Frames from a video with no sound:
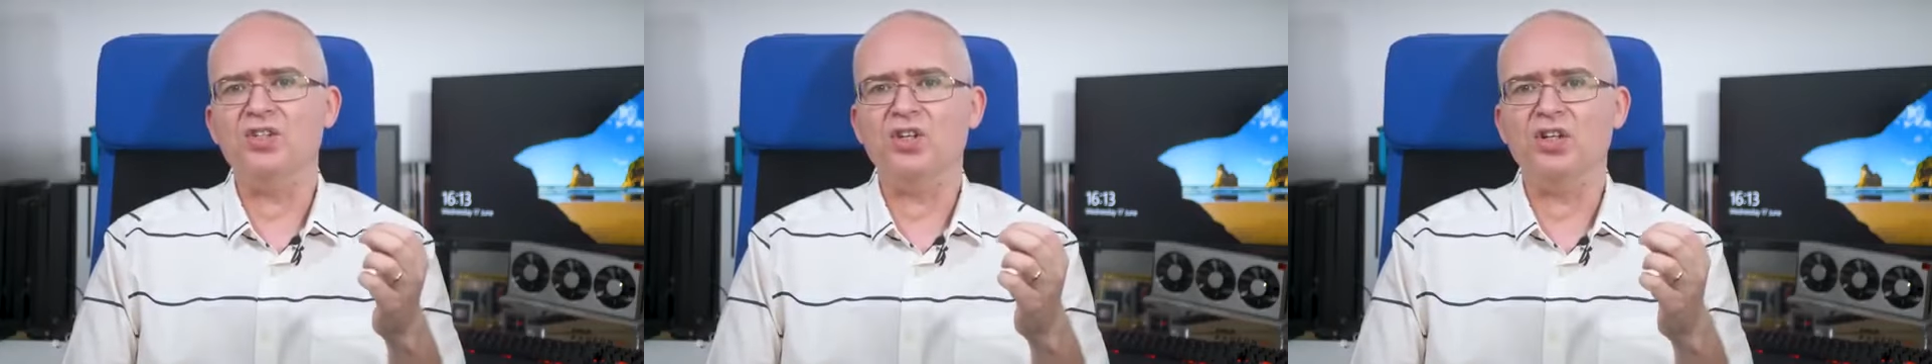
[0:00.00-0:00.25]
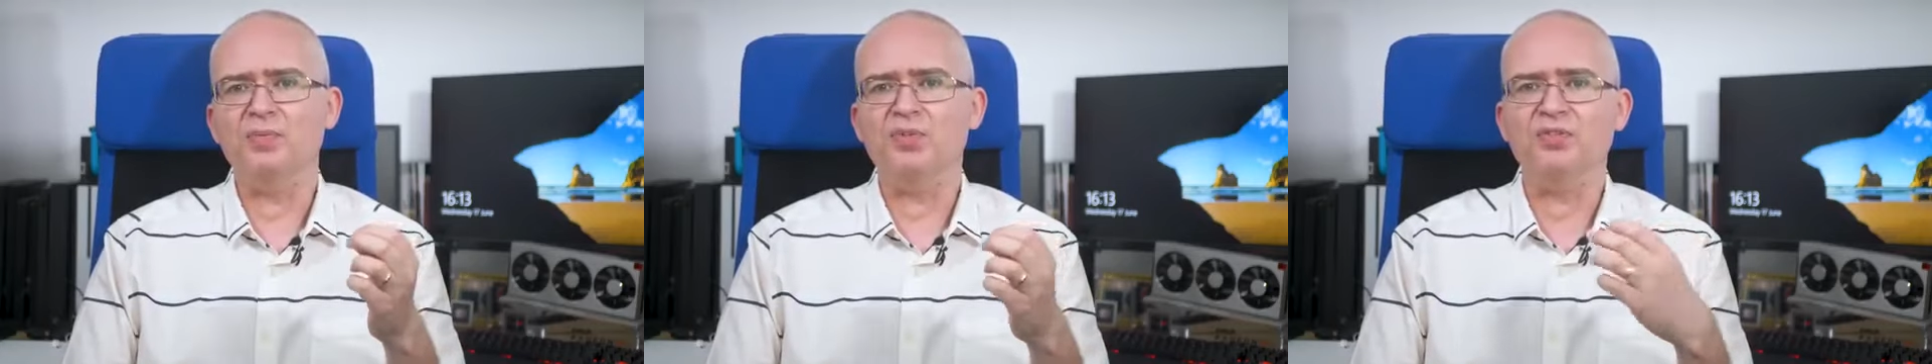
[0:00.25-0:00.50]

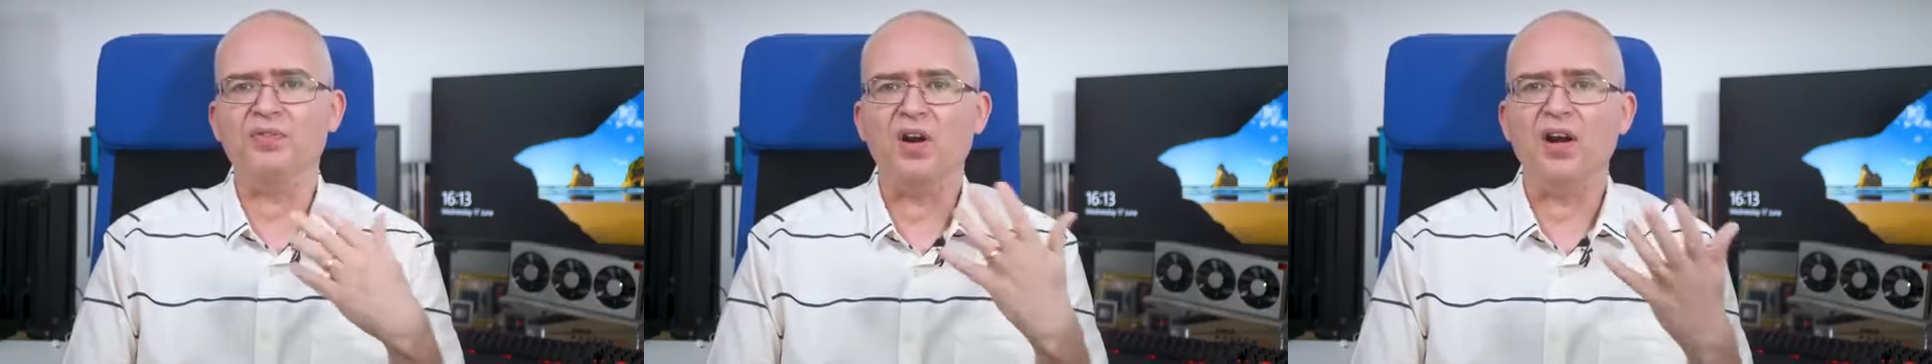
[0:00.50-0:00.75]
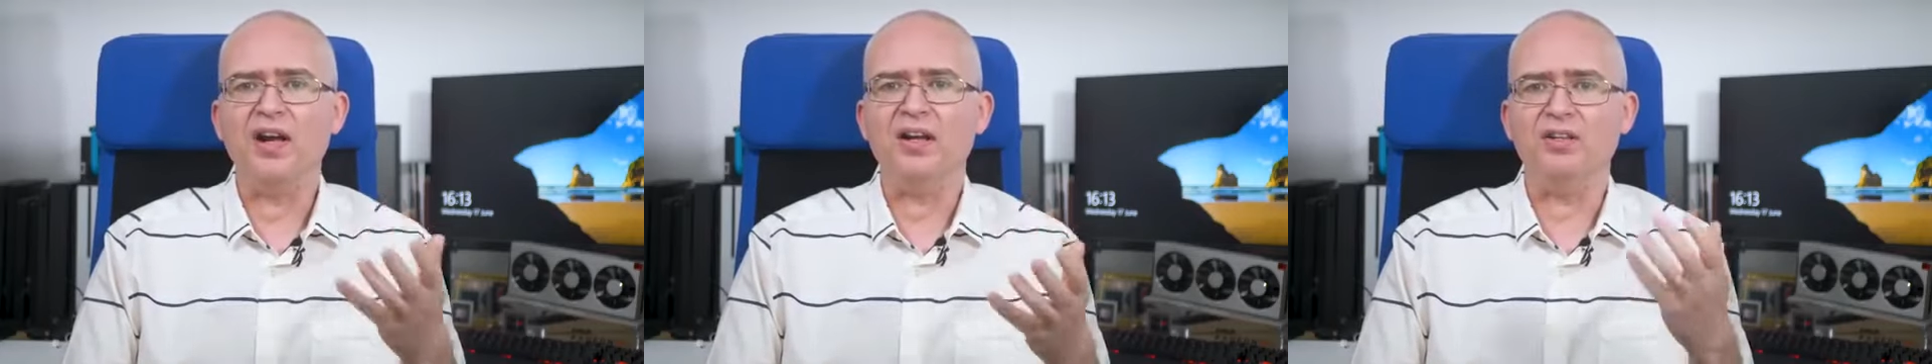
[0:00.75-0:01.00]
terms of
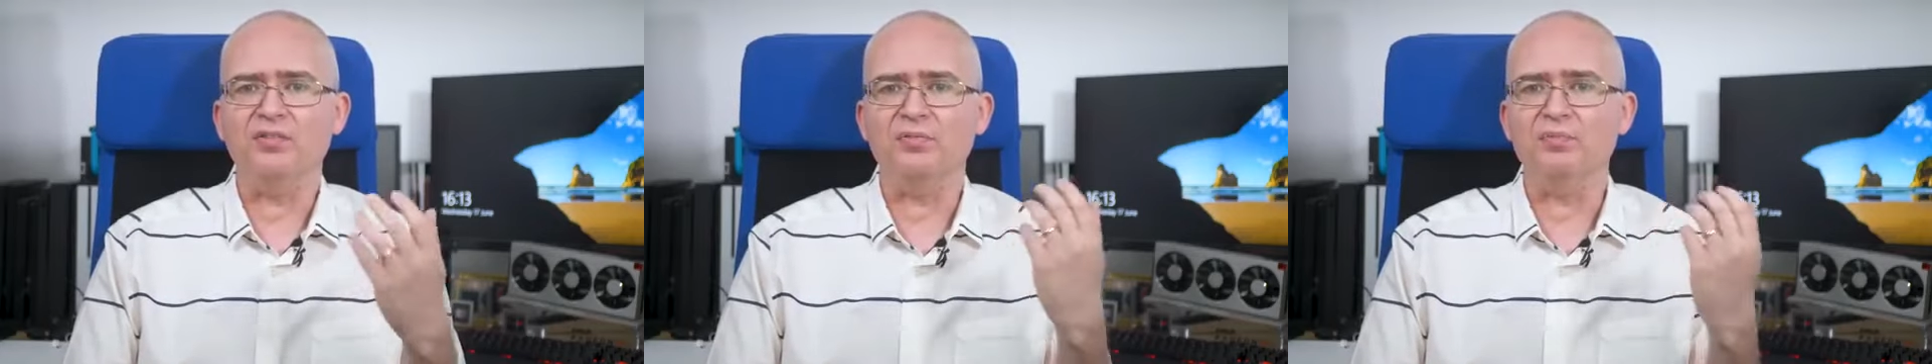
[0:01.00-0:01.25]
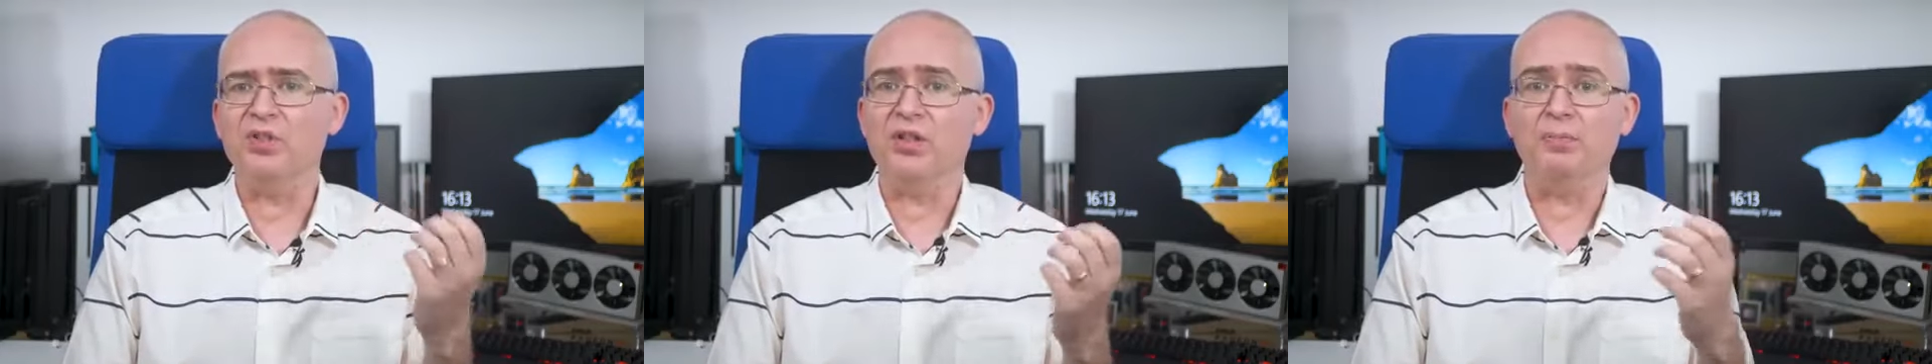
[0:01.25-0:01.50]
height
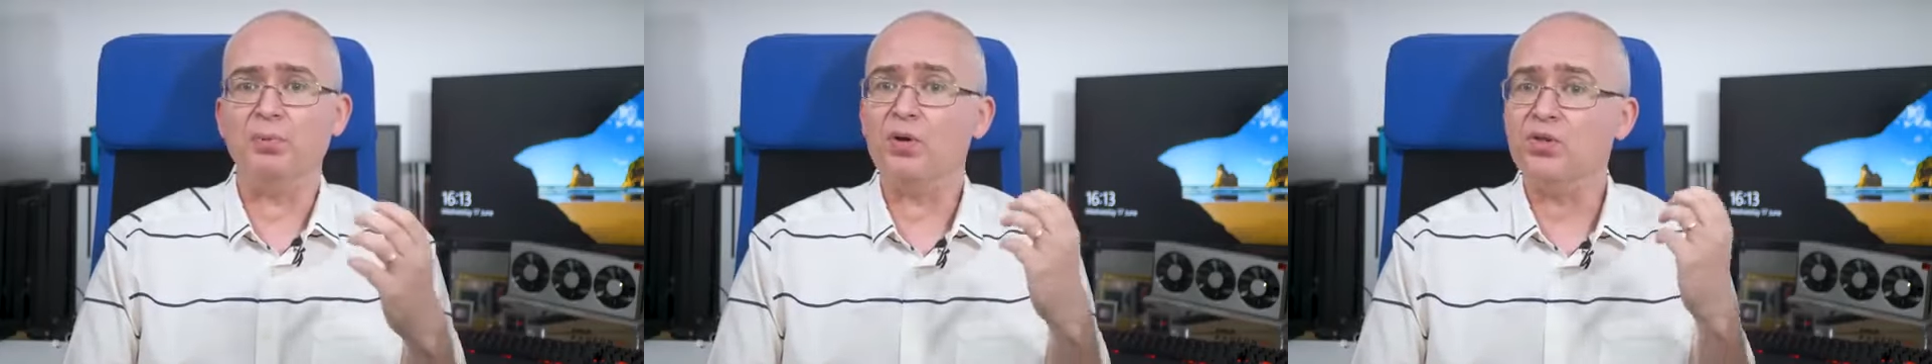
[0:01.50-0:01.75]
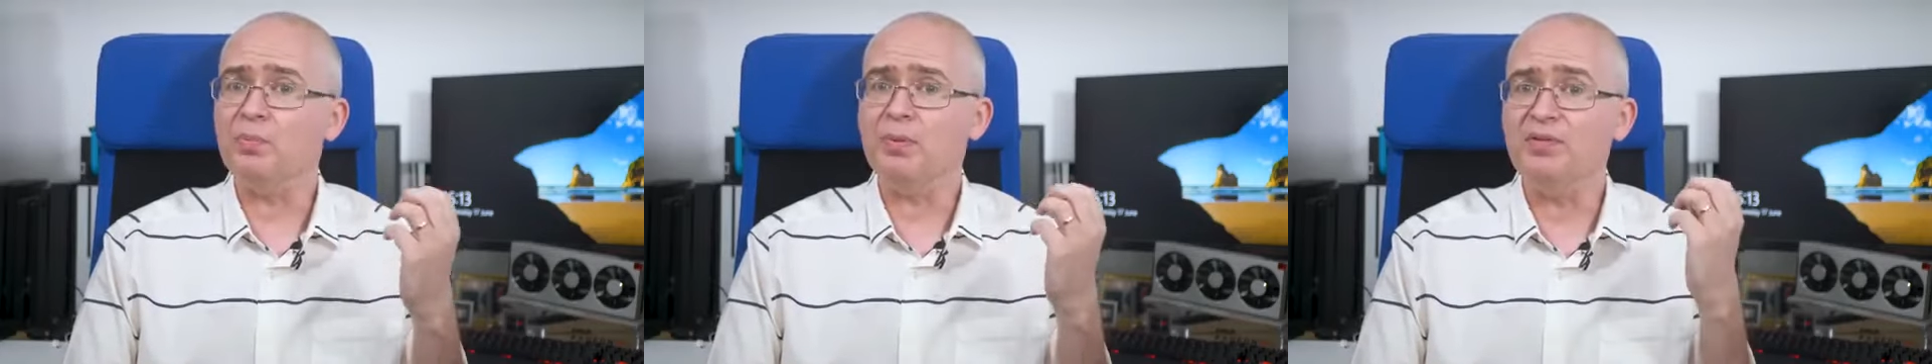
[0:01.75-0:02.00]
and possibly